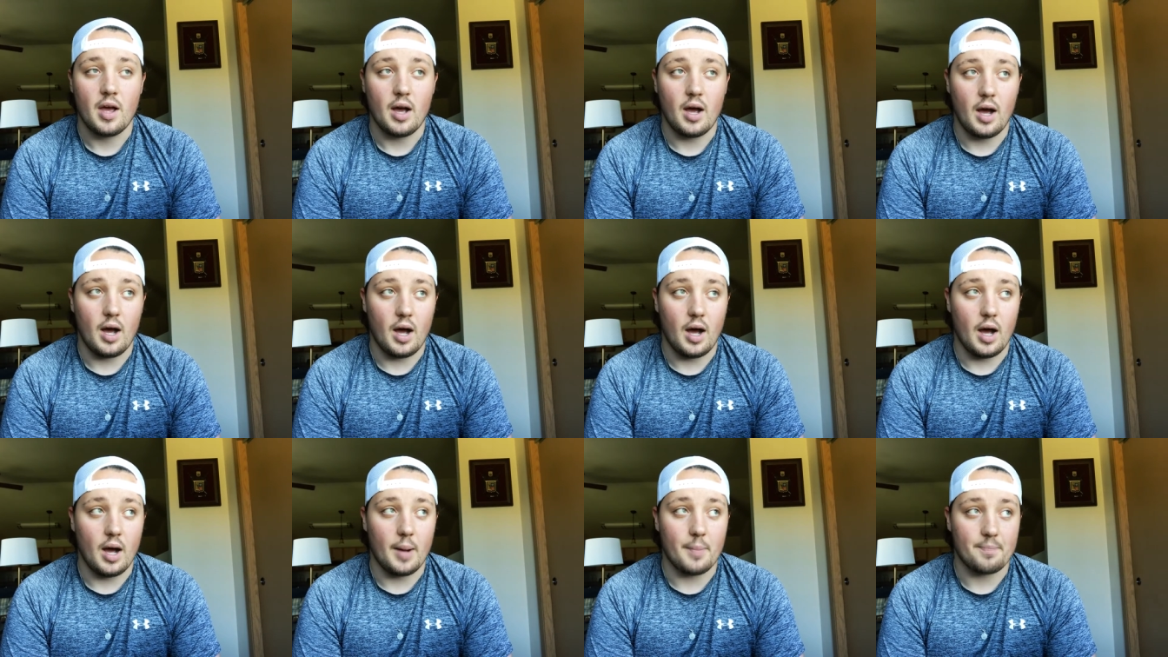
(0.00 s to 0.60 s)

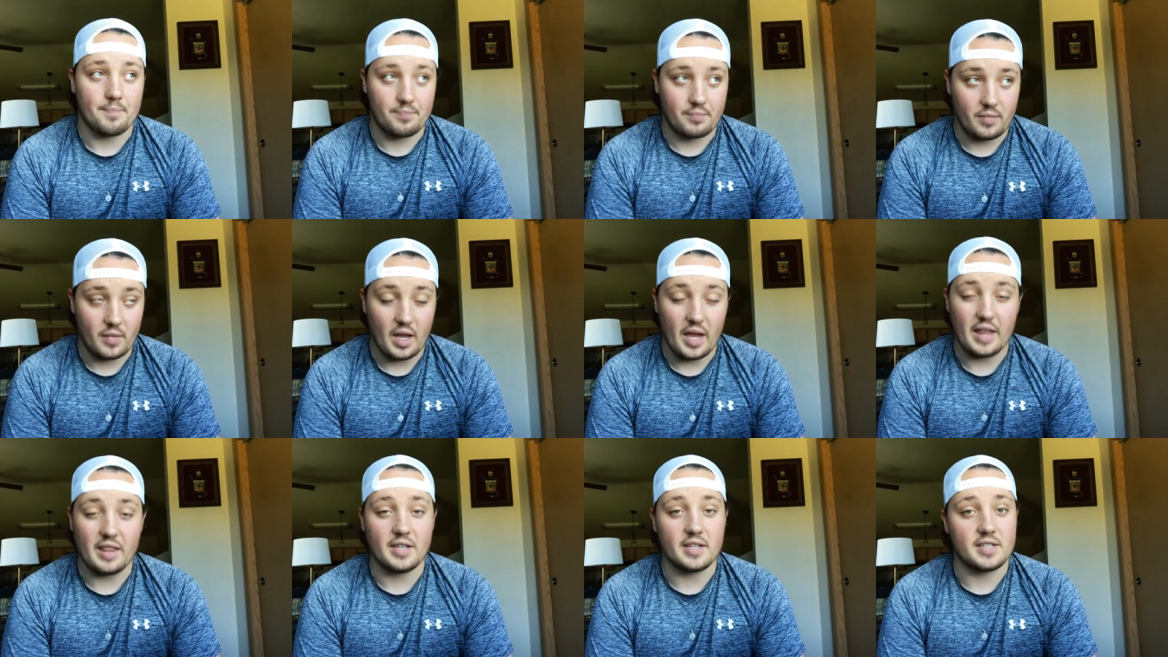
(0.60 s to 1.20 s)
Um,
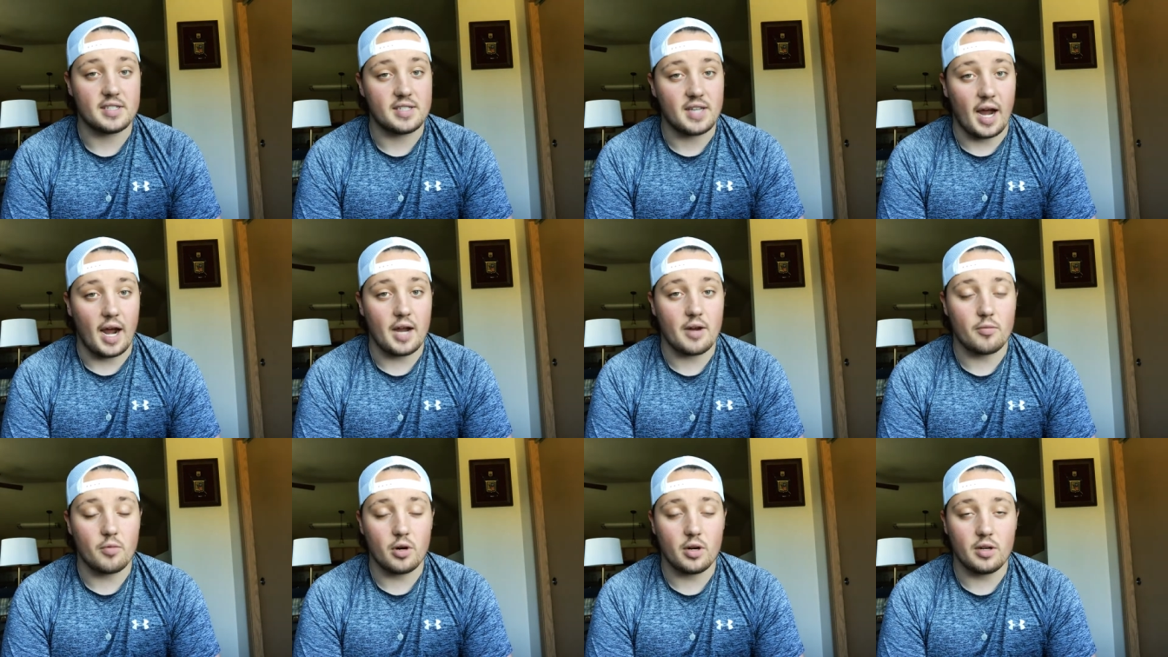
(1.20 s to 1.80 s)
in the
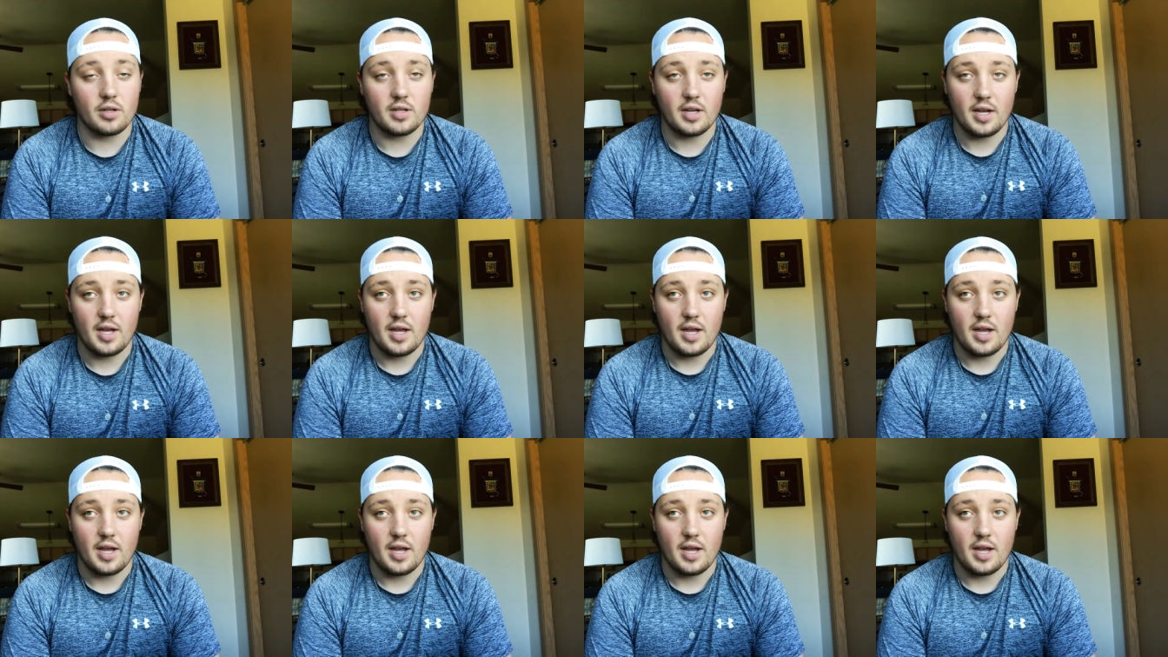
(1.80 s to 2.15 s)
design world,